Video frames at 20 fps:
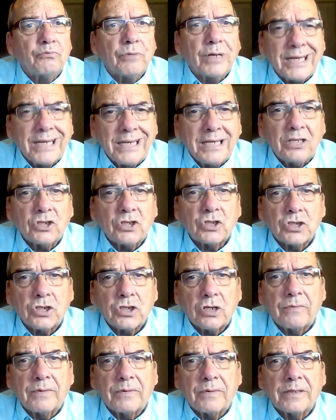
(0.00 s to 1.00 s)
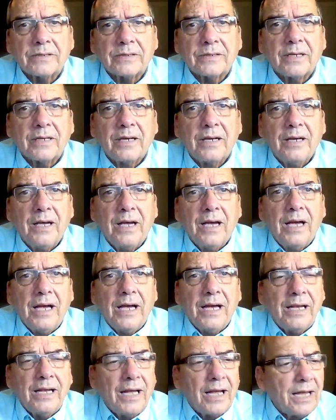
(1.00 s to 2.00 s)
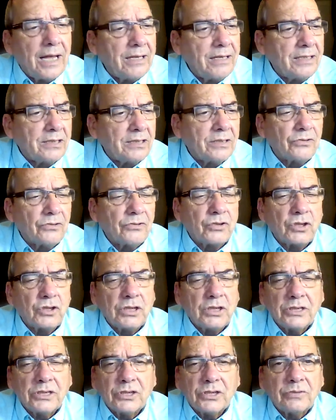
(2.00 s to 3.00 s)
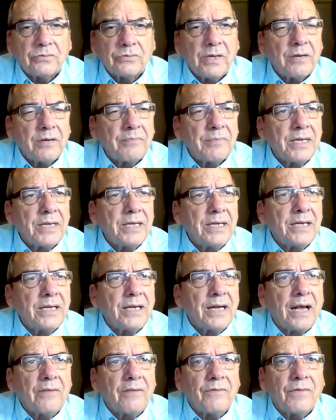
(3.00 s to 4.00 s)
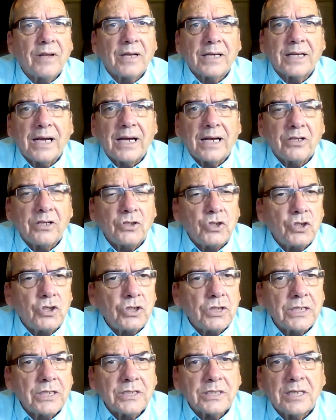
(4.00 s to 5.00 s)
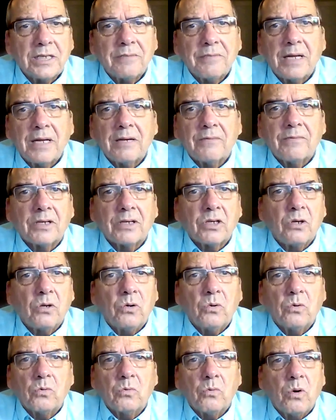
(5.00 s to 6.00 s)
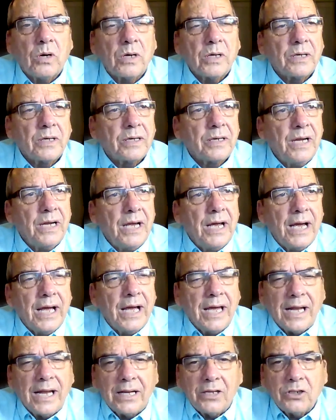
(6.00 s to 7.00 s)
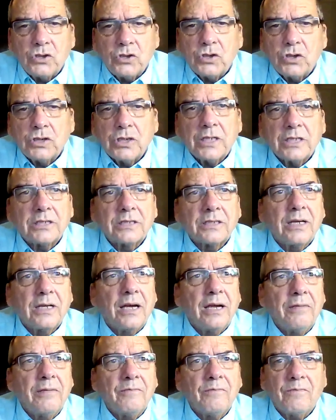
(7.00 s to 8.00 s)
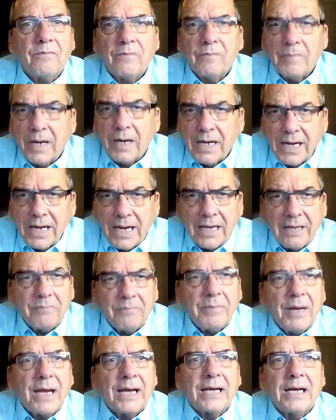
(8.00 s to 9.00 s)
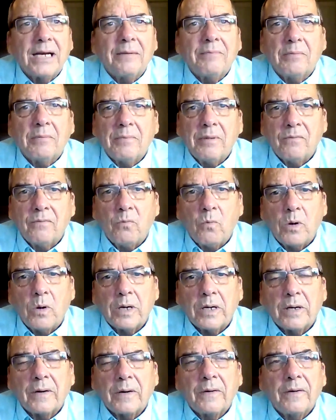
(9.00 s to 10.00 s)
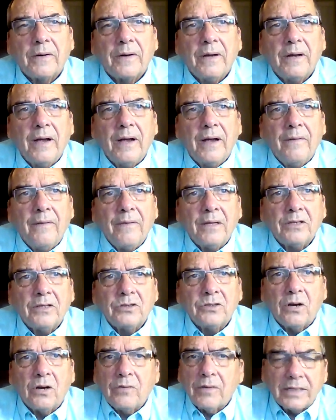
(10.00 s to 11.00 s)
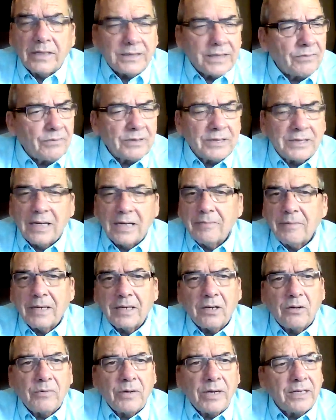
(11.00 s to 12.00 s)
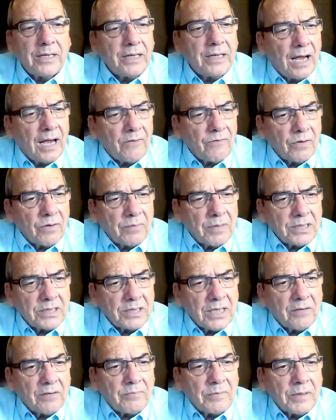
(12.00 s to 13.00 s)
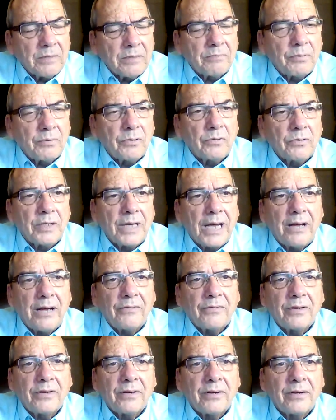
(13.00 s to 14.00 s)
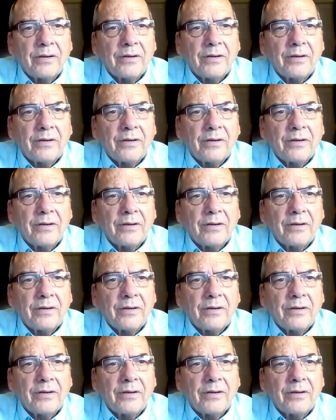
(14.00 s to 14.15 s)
breaking the surface. And I had these little chills around me. And I felt like I had just come out of a cold water. And I just came my head back up above water. So that's every time I go in, I feel myself being pulled out,